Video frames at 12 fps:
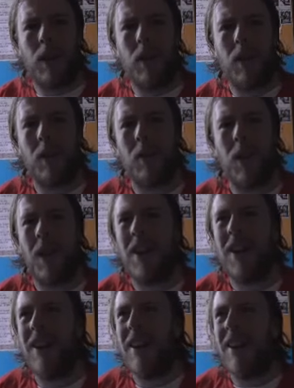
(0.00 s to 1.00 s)
of the
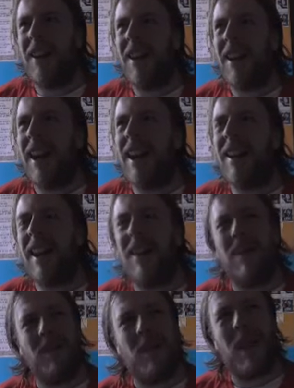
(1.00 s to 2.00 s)
it
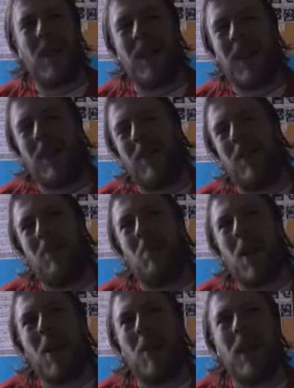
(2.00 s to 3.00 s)

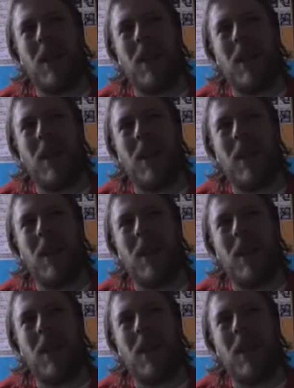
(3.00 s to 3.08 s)
might